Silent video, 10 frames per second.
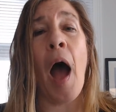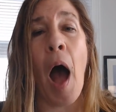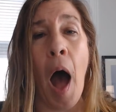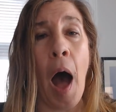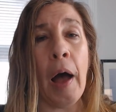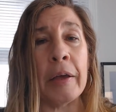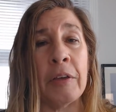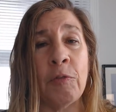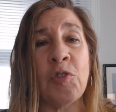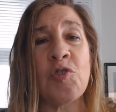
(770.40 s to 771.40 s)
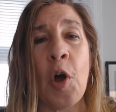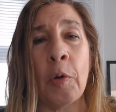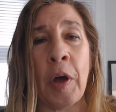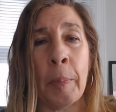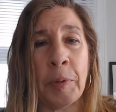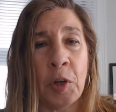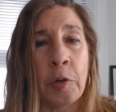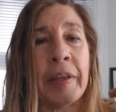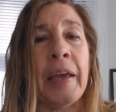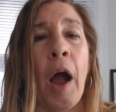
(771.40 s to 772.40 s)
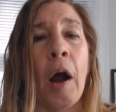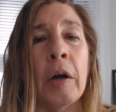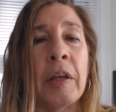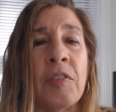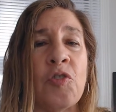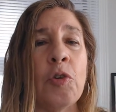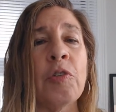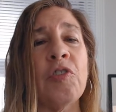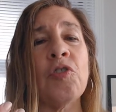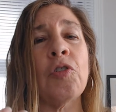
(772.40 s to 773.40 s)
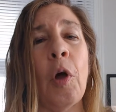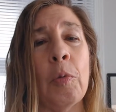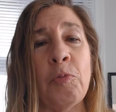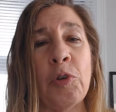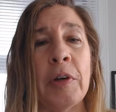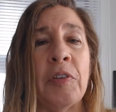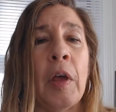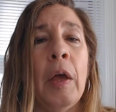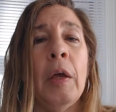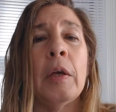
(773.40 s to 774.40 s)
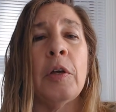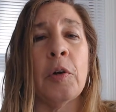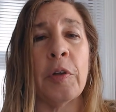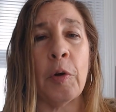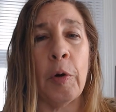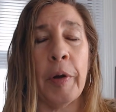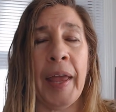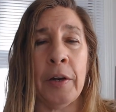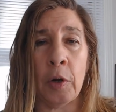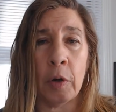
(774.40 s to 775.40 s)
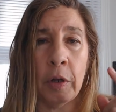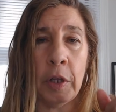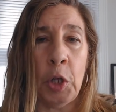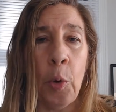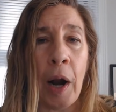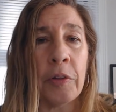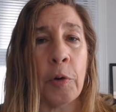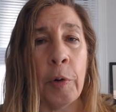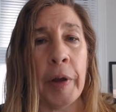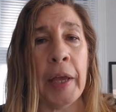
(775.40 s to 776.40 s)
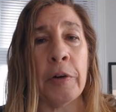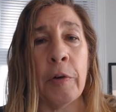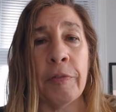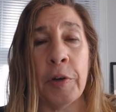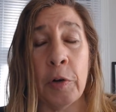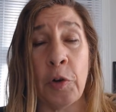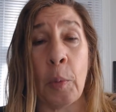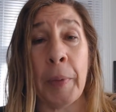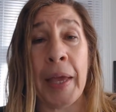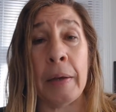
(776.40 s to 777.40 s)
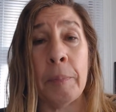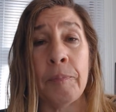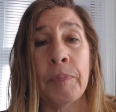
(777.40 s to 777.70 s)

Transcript: ah, you've showed up. You're the artist. You're the sculptress. You're the creator. You are the creator of your domain.